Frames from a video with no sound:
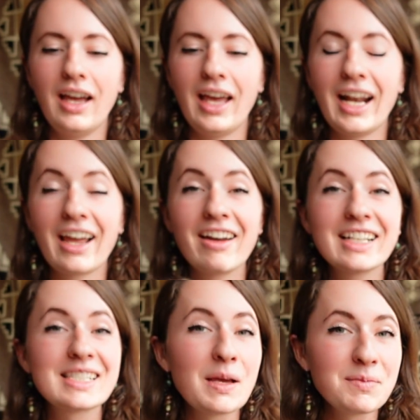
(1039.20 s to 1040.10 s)
And I got
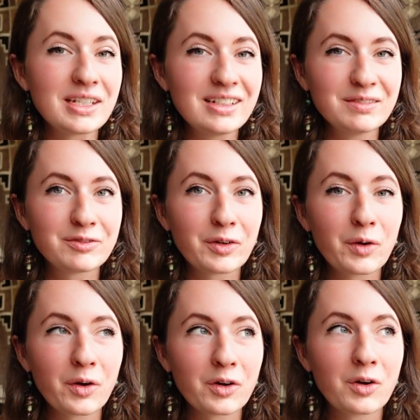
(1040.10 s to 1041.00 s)
accepted for
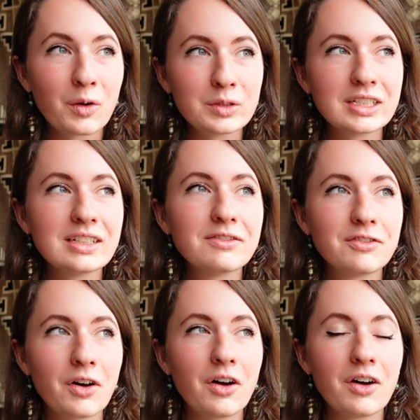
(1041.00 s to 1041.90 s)
her Golden
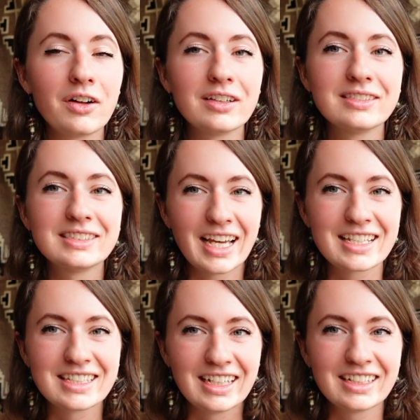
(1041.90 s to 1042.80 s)
Fall
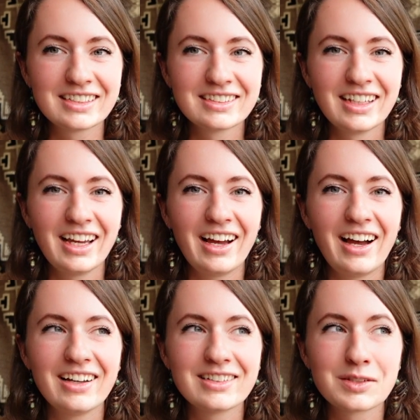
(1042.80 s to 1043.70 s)
TestKnit
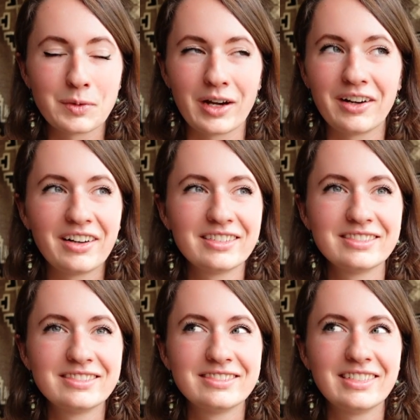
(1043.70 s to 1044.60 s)
sweater.
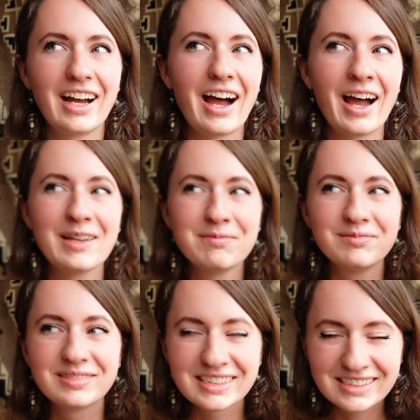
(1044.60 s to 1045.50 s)

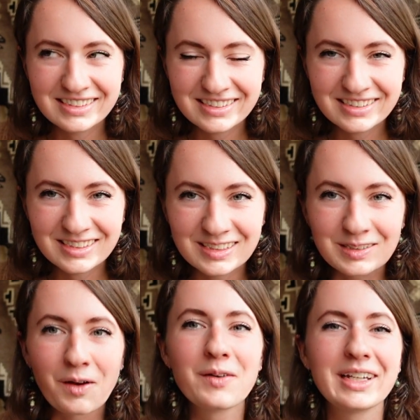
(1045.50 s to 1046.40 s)
I'm
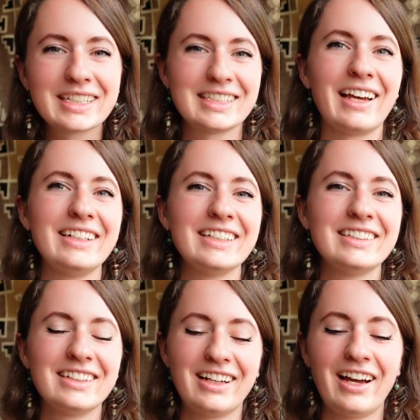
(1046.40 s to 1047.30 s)
so excited.
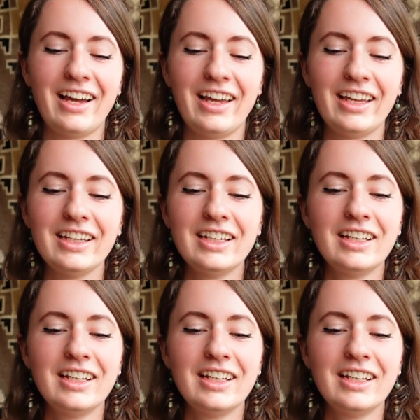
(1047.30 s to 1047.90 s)
I